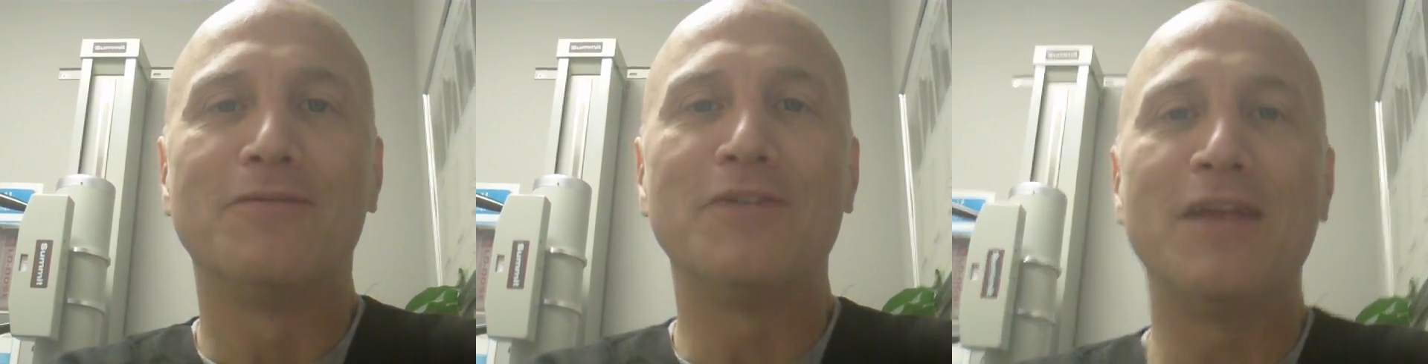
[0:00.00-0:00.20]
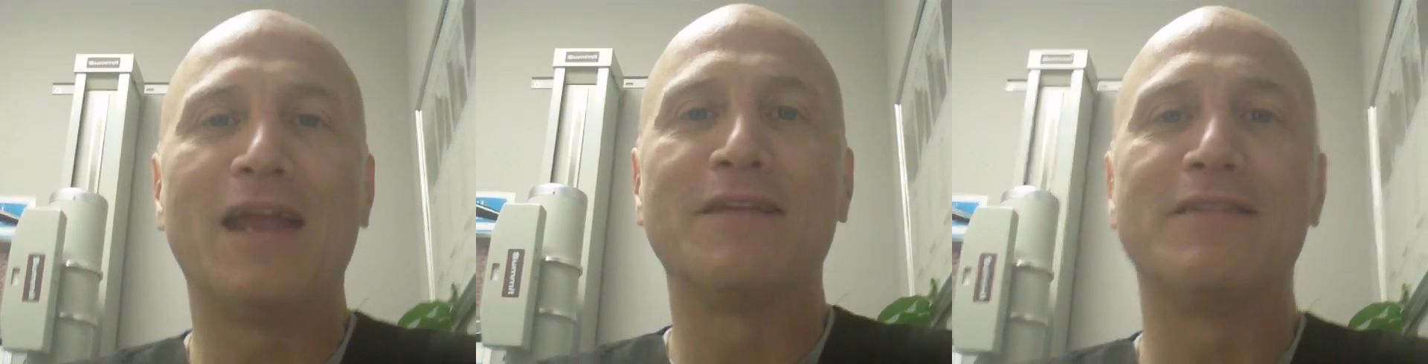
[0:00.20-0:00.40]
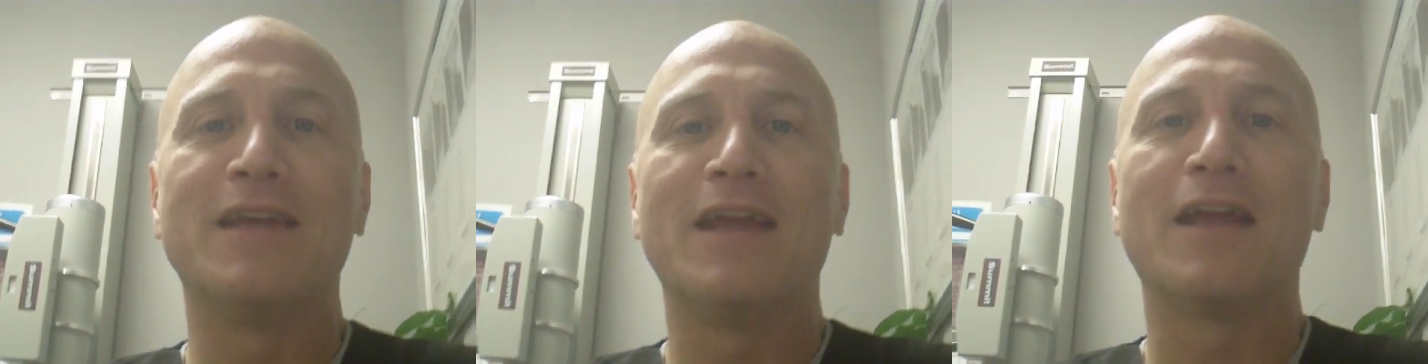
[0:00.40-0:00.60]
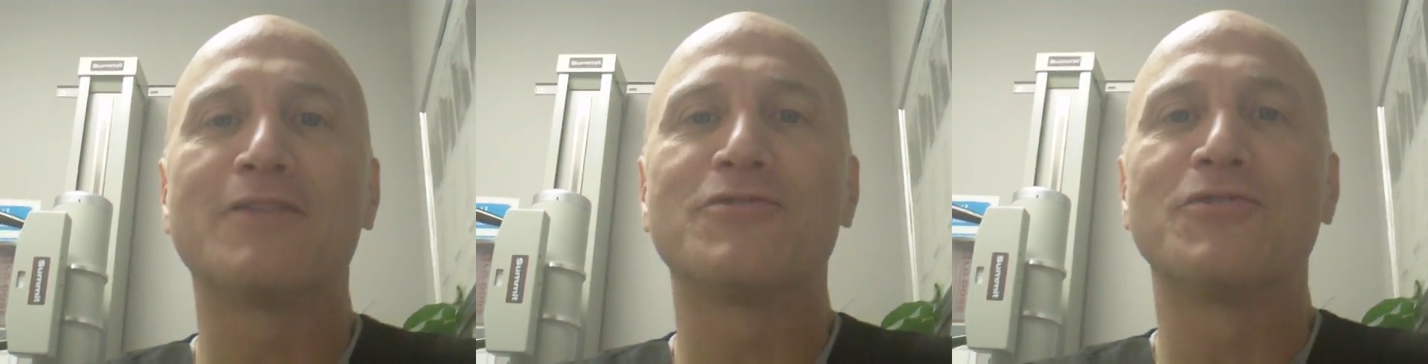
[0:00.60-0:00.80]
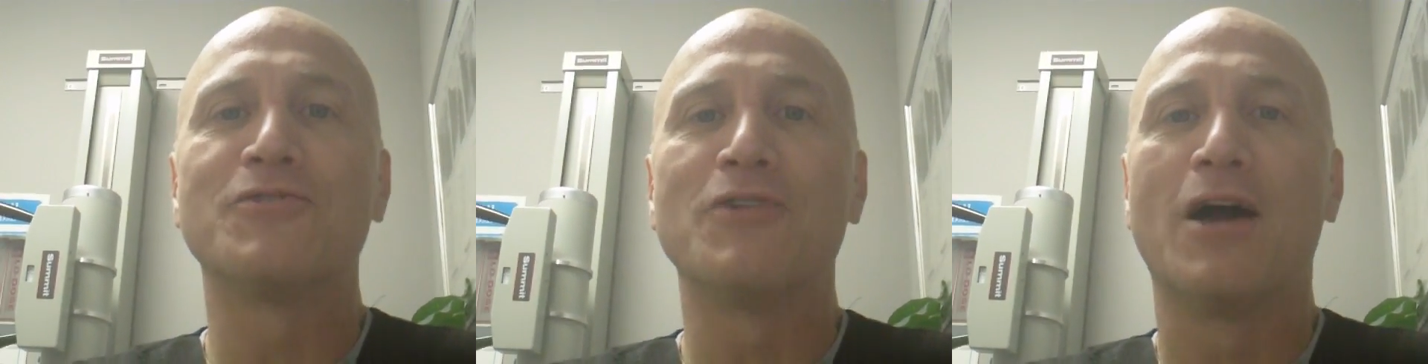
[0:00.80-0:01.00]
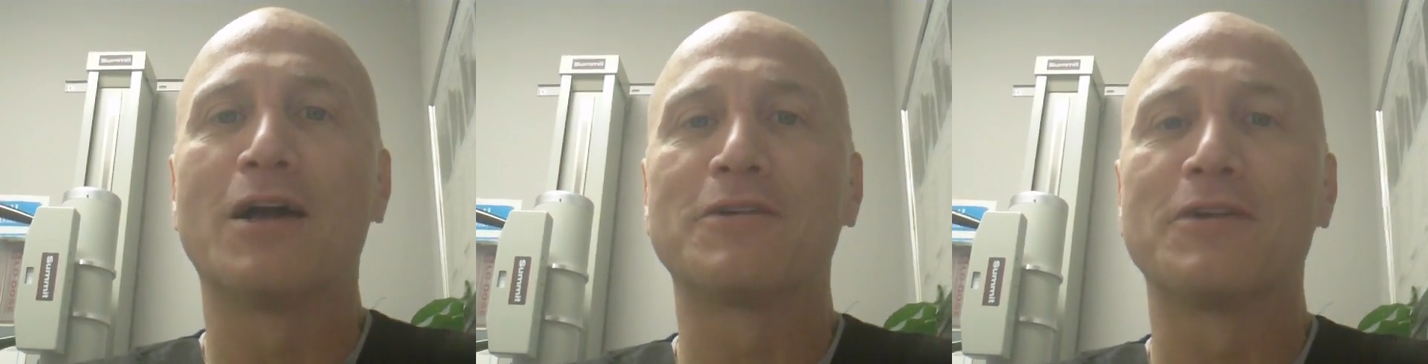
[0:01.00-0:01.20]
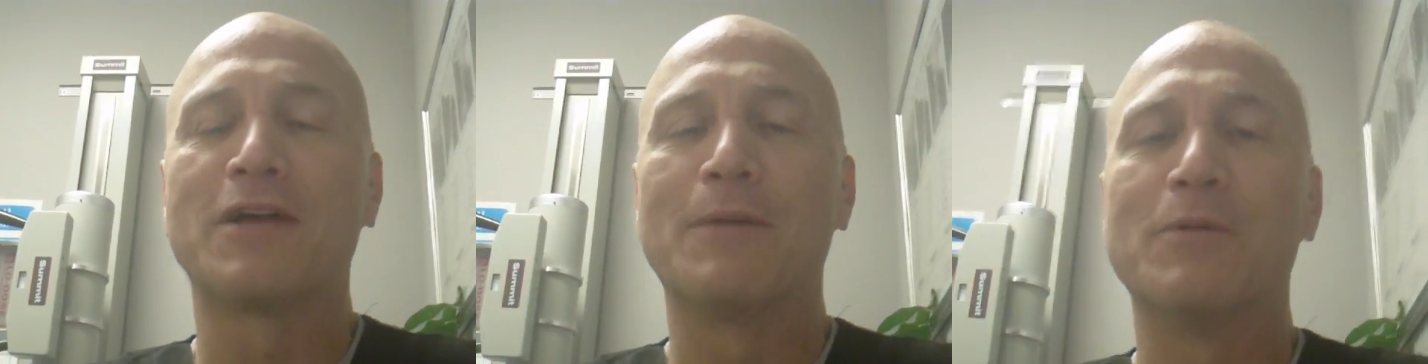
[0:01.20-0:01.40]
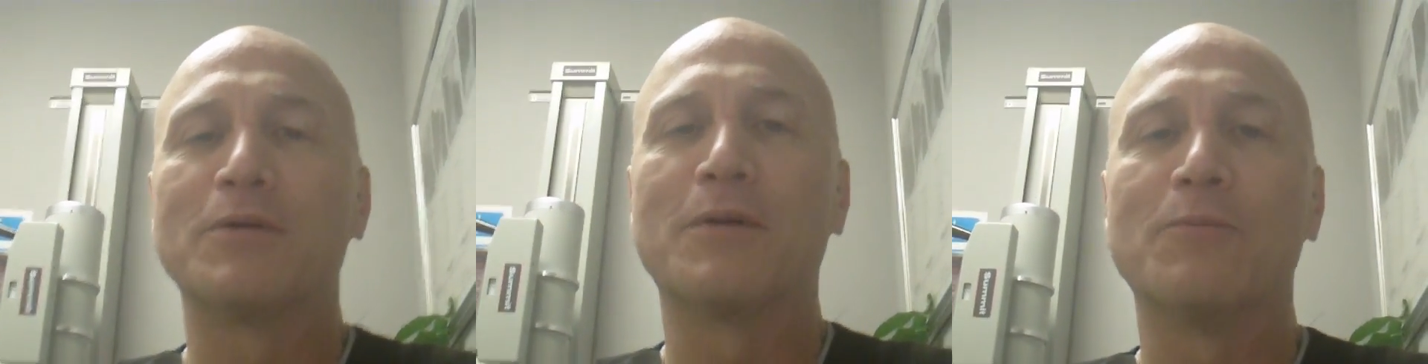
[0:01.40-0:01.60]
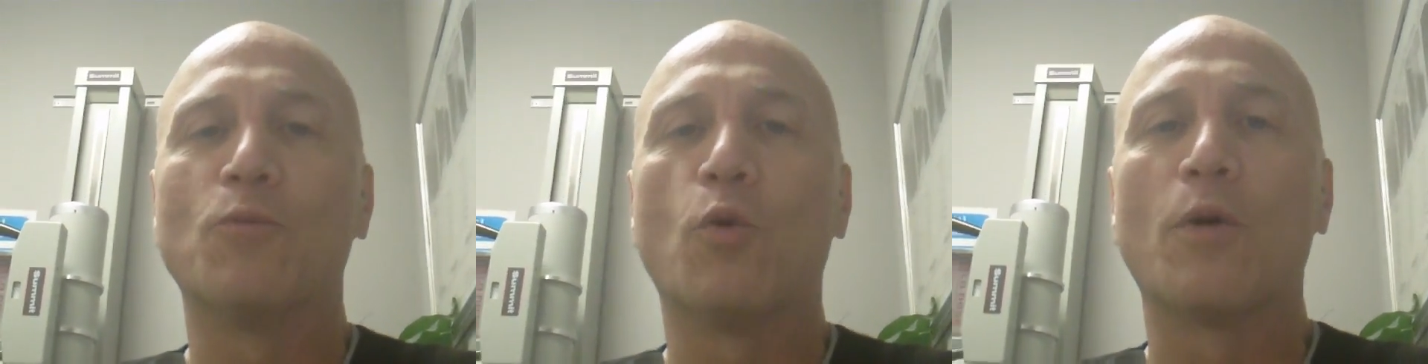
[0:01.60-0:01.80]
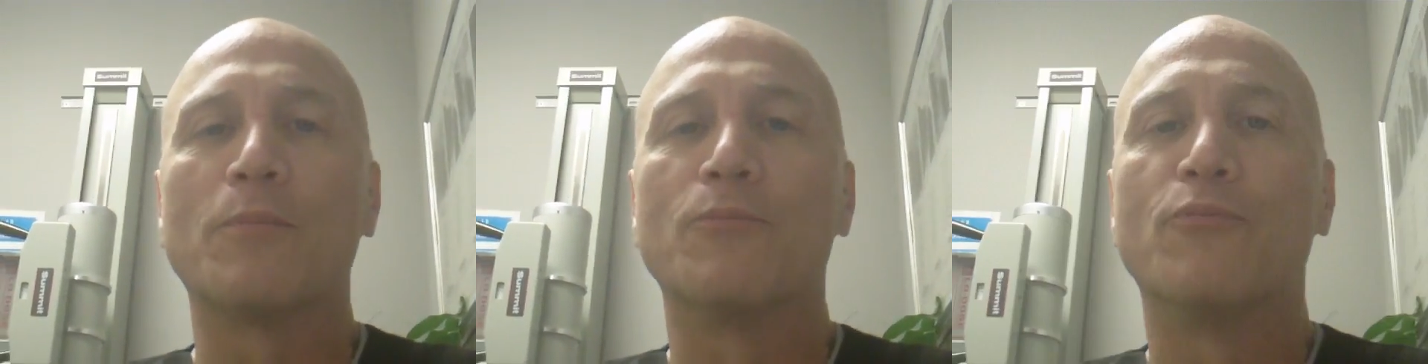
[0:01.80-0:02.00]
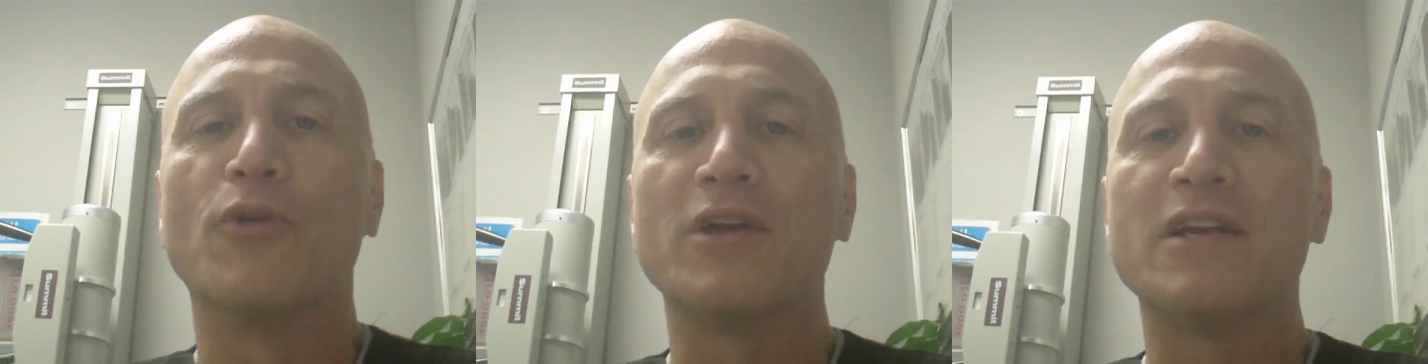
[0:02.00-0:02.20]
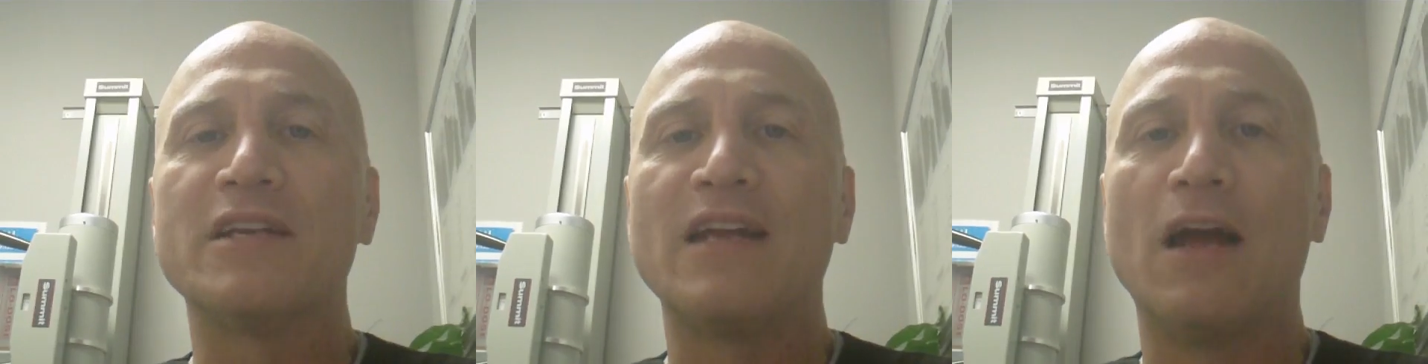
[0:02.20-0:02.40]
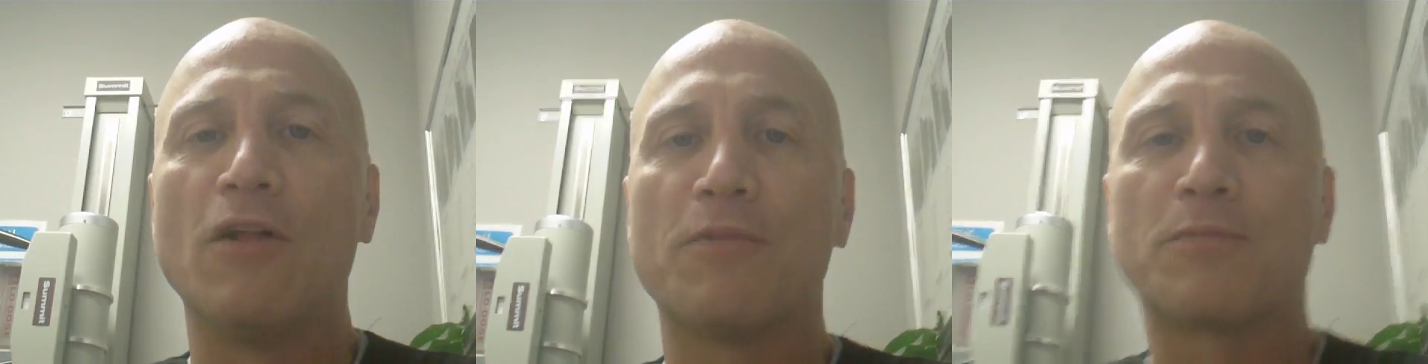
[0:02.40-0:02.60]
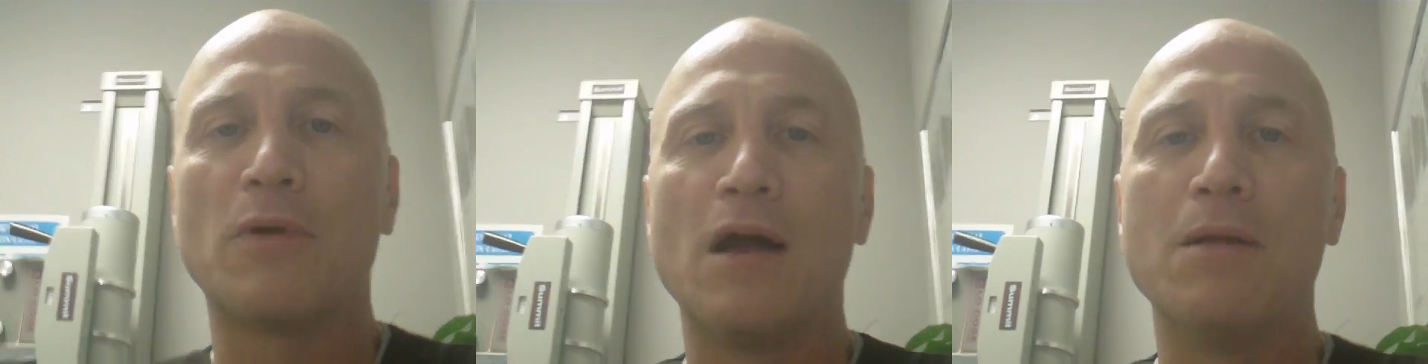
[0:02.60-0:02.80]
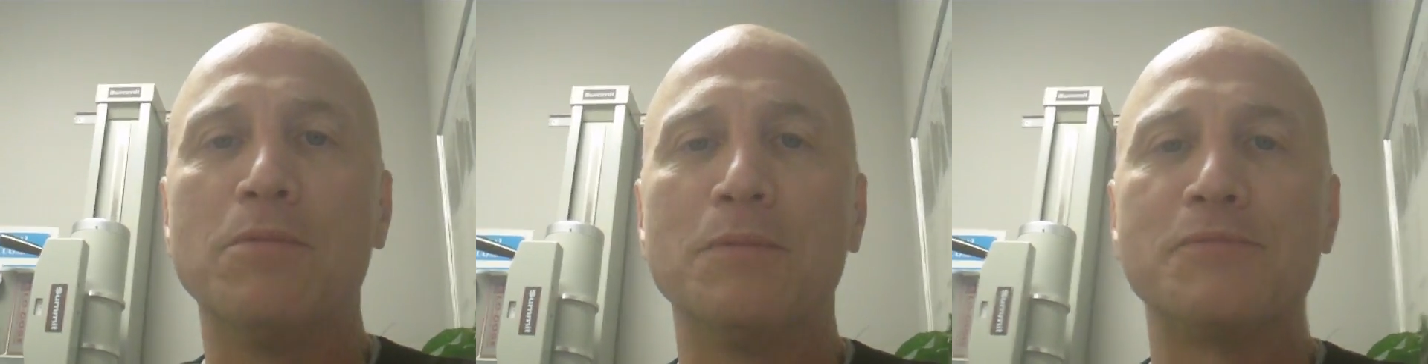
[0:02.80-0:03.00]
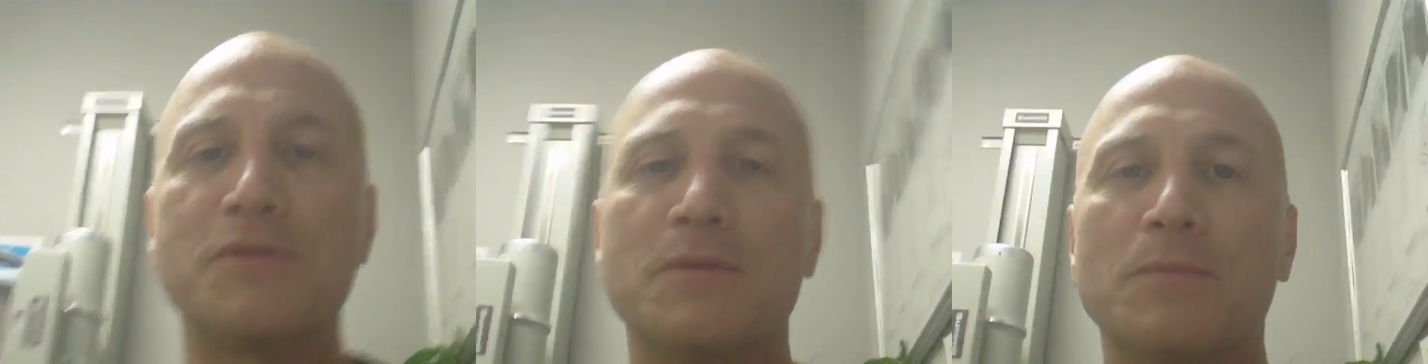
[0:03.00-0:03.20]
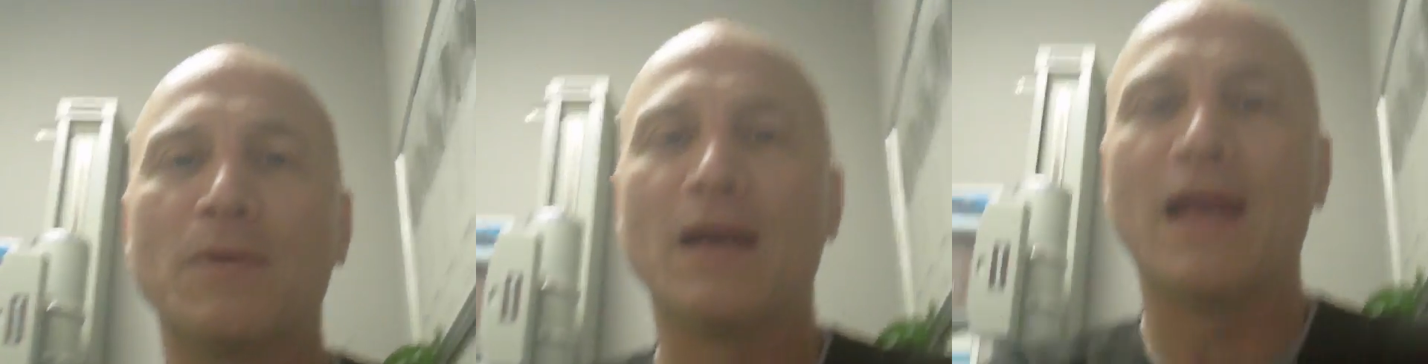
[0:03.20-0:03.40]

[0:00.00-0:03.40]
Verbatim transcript: the anti-aging doctor, coming up with more brilliant health problems,